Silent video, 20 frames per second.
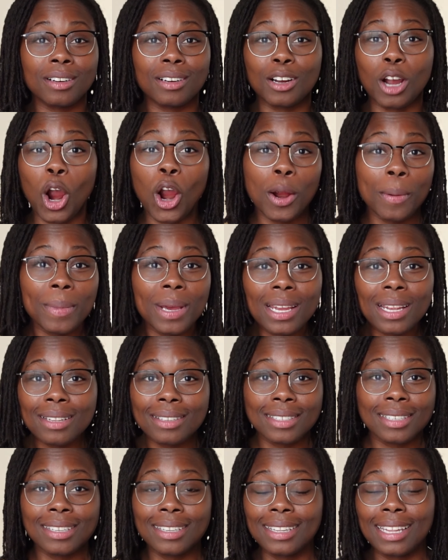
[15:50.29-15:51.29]

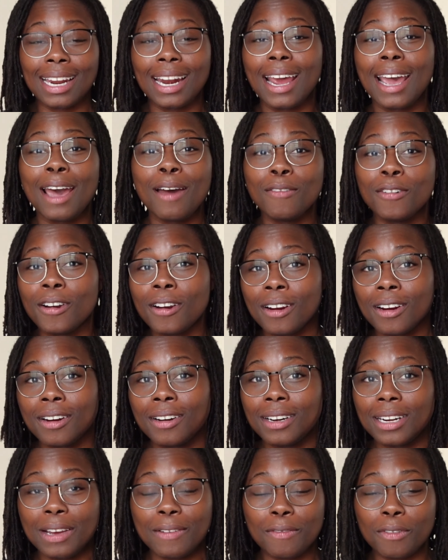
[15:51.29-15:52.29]
garment that I
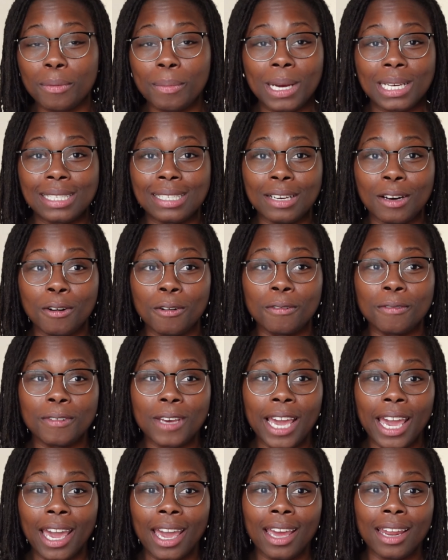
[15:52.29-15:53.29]
ever knit for myself,
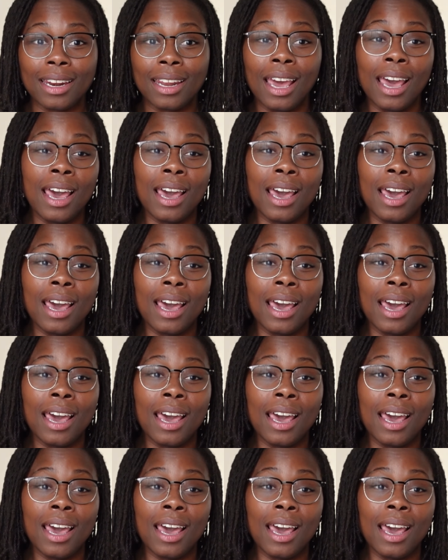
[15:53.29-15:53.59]
and